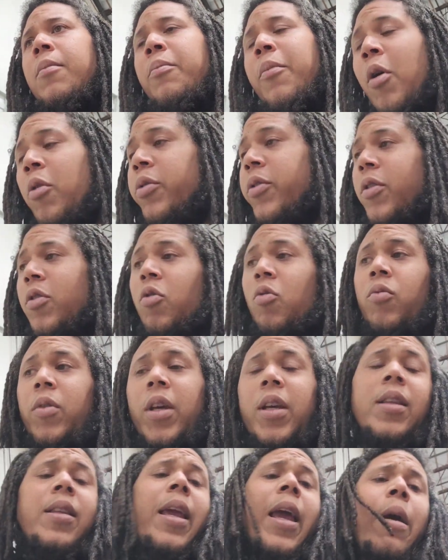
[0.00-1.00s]
Most of you
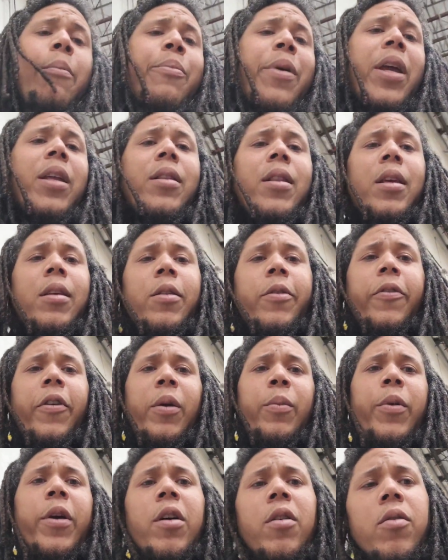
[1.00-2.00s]
niggas can't beat these
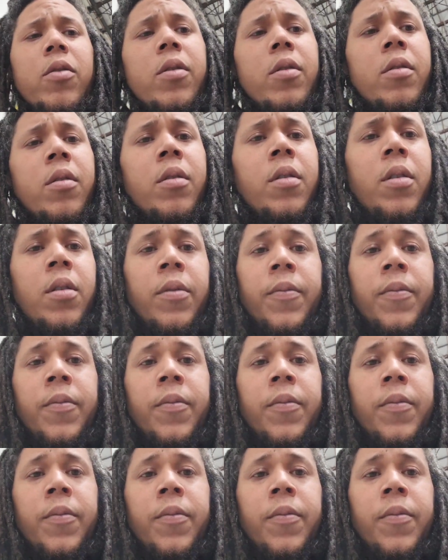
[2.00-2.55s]
females.